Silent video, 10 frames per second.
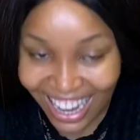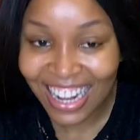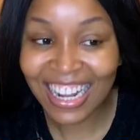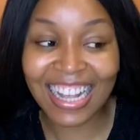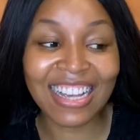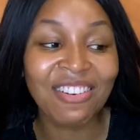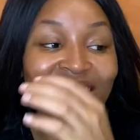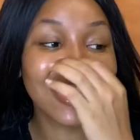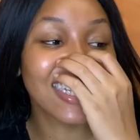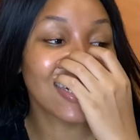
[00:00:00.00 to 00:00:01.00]
Like it
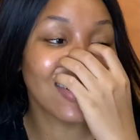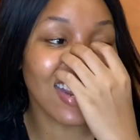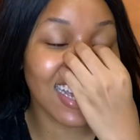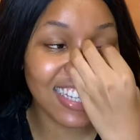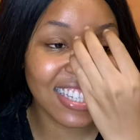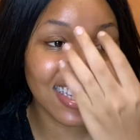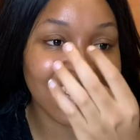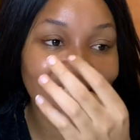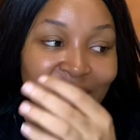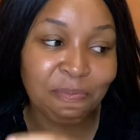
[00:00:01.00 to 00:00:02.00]
was
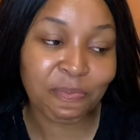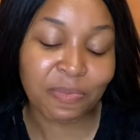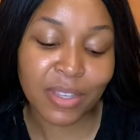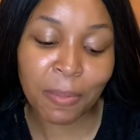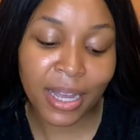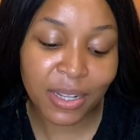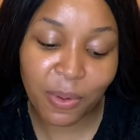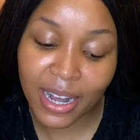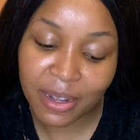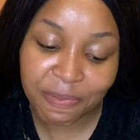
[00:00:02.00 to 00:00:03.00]
crazy, but
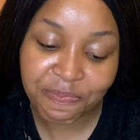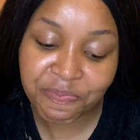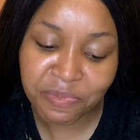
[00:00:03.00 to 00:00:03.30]
well,